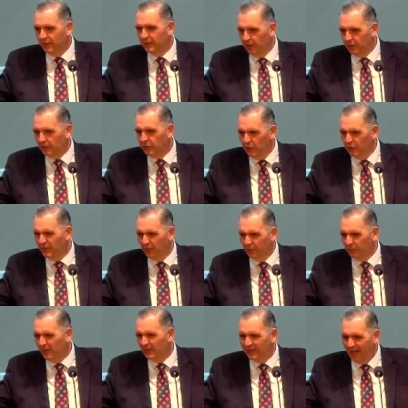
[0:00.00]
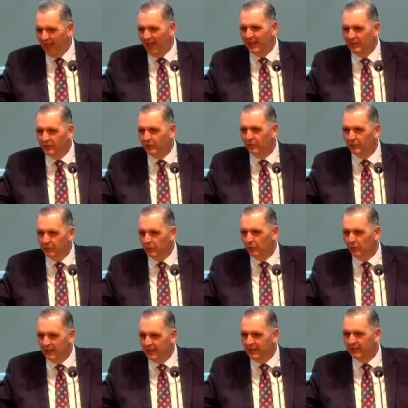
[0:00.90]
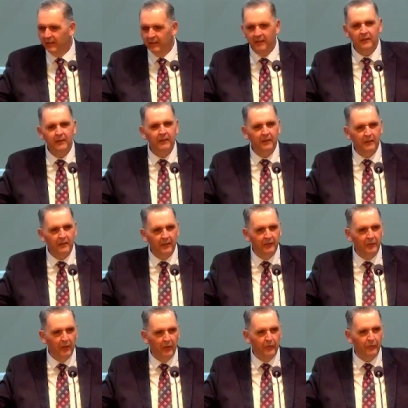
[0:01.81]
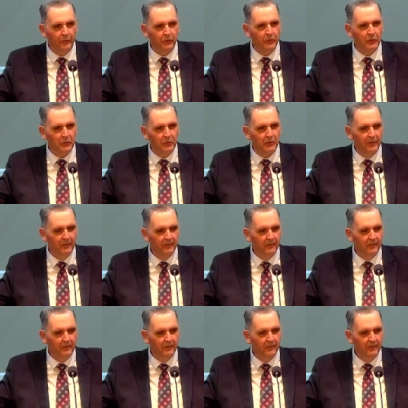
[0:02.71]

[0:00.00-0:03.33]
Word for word: there are two different kinds of Greek anothers.